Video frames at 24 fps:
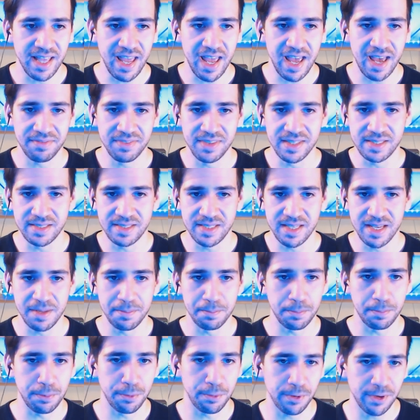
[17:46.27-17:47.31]
have the
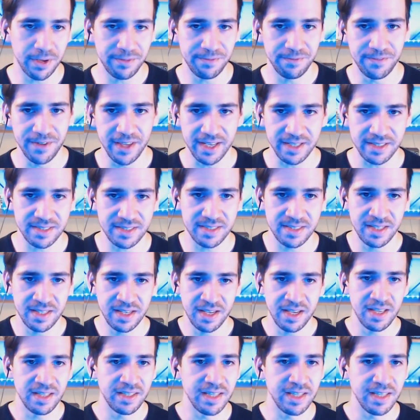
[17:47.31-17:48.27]
same prefix.